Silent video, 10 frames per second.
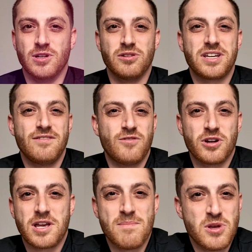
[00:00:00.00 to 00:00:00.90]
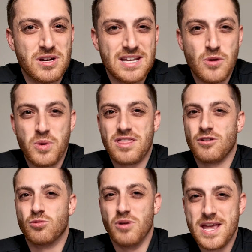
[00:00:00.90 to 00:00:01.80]
if you're looking for a community
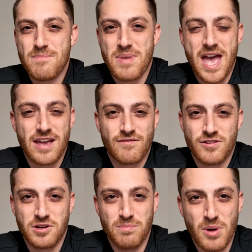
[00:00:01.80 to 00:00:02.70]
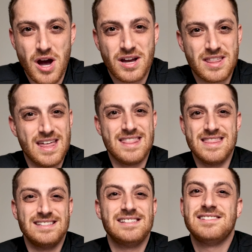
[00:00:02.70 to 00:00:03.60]
with great bang for your buck,
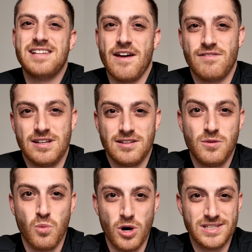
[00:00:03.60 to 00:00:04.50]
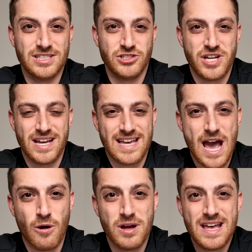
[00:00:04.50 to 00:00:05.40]
then this is definitely one to check
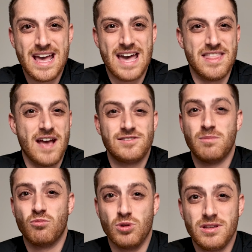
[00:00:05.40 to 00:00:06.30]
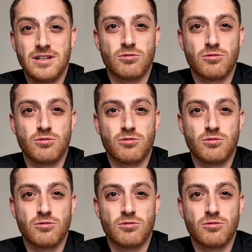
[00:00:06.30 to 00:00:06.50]
out. And they have some really